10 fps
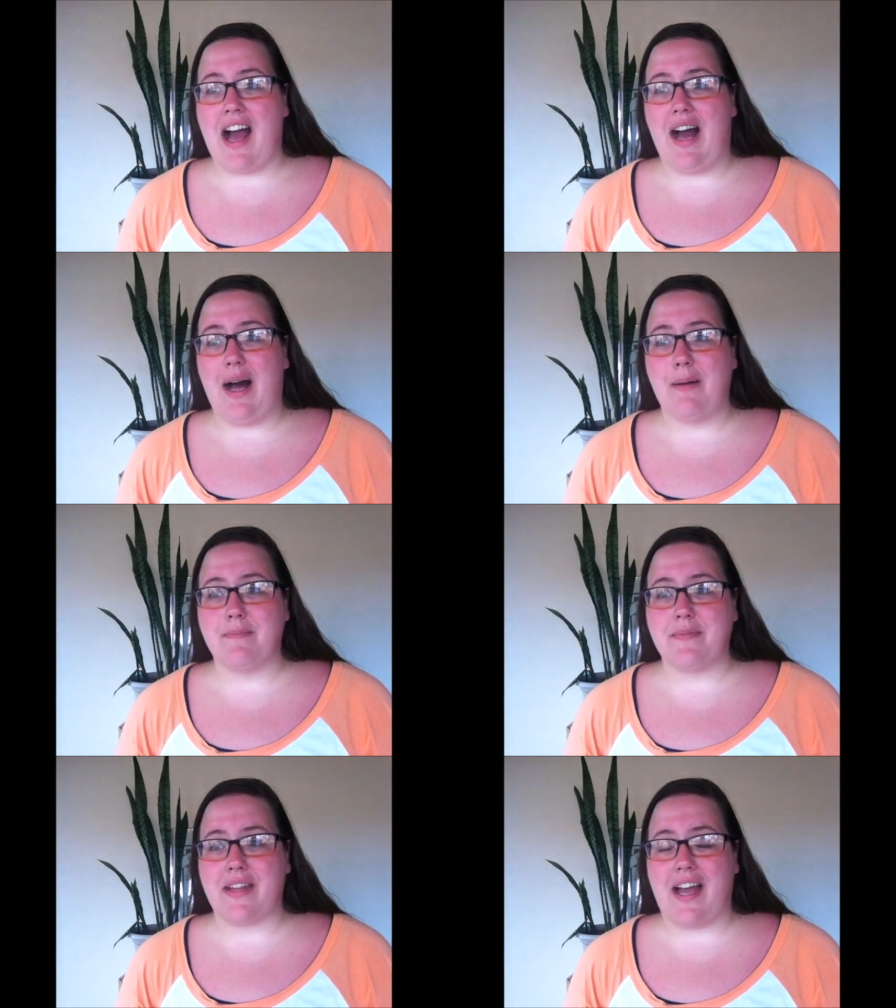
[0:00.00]

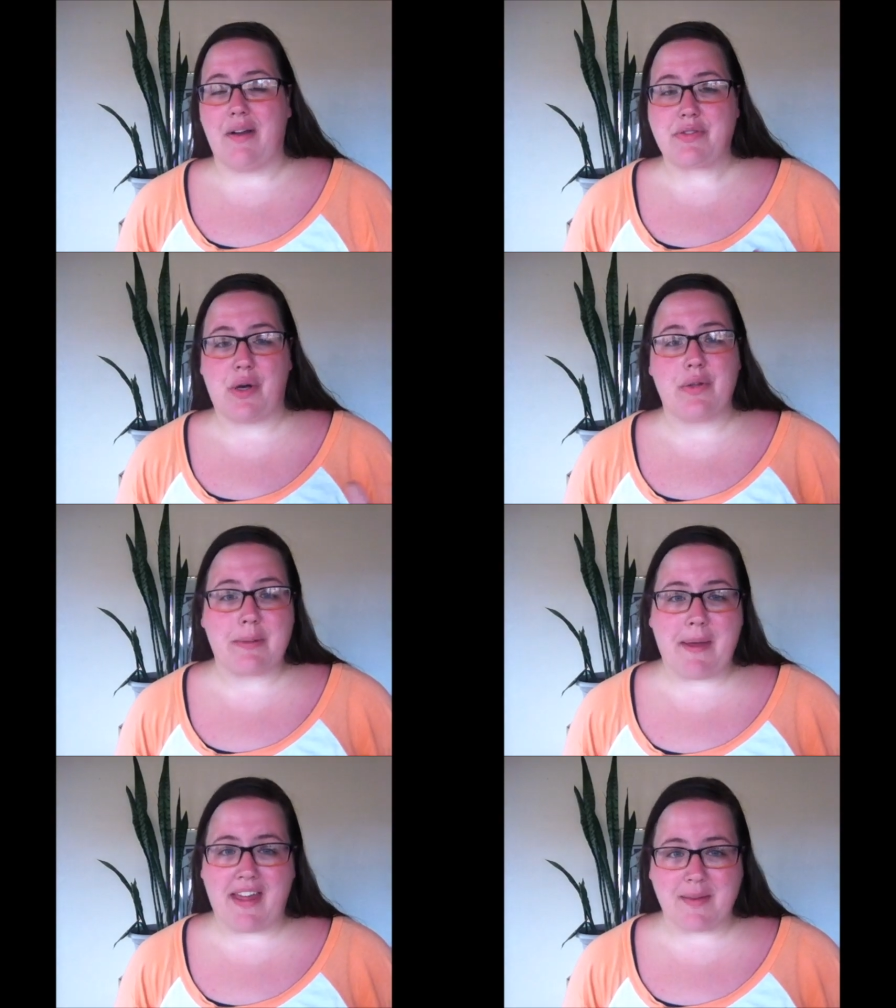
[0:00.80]
Um, I was
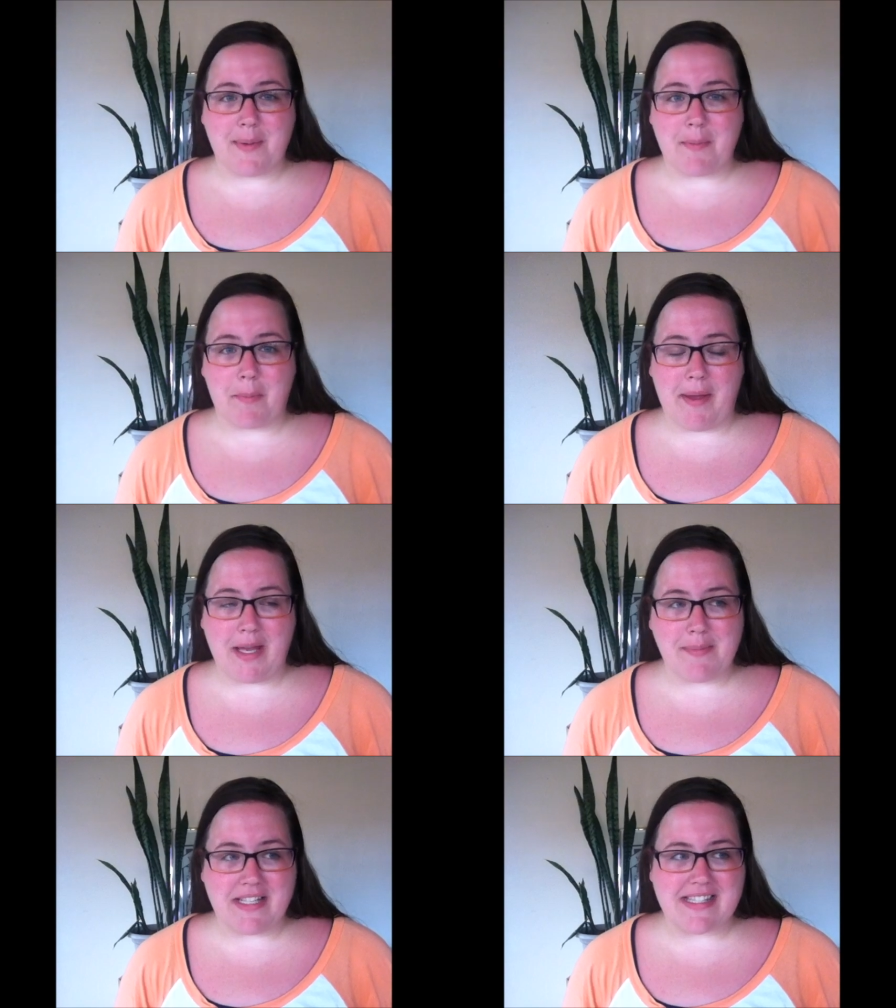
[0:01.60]
only paying the minimum
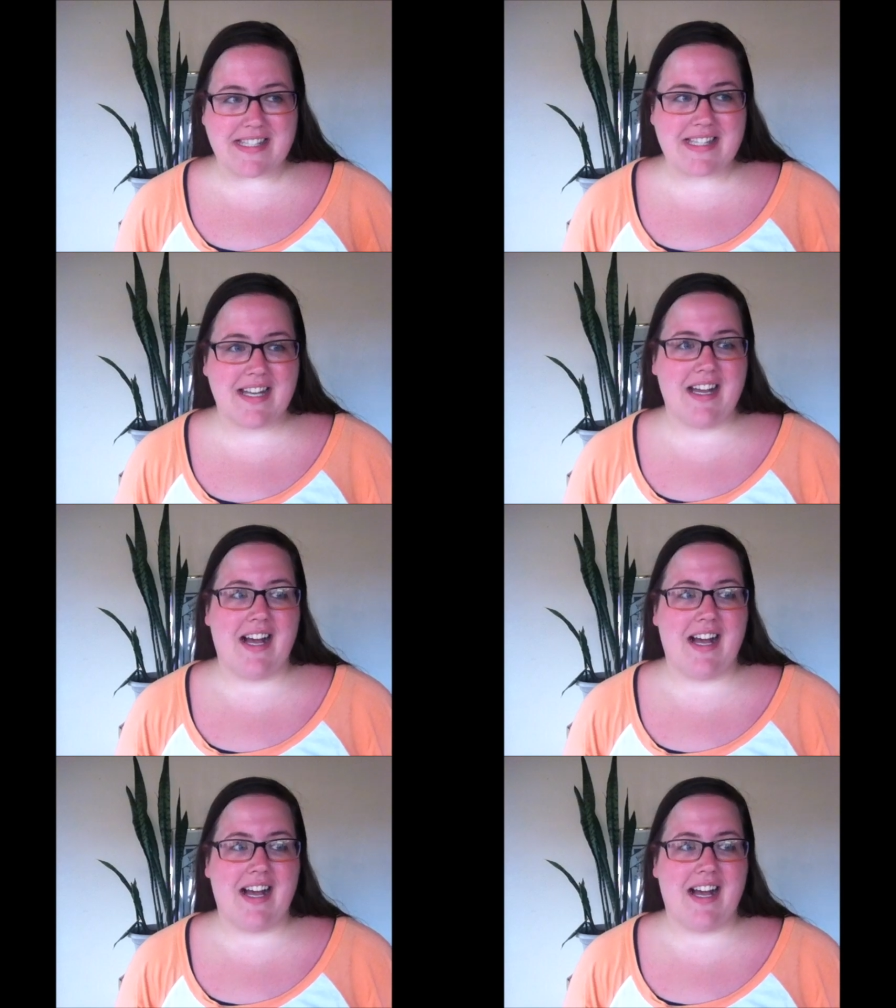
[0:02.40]
payments.